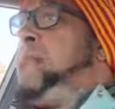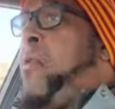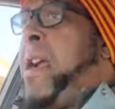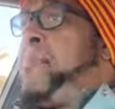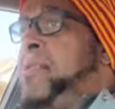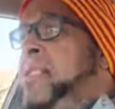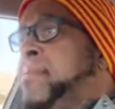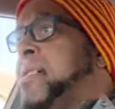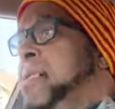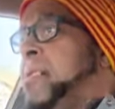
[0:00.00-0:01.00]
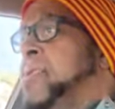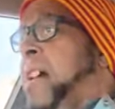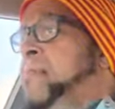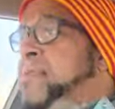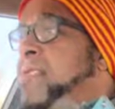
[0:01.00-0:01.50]
properly because
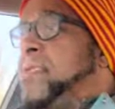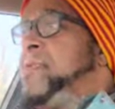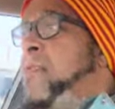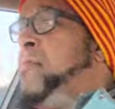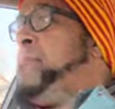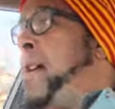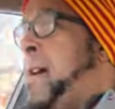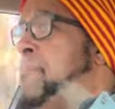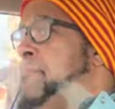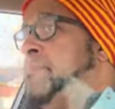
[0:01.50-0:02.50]
I was just so pumped.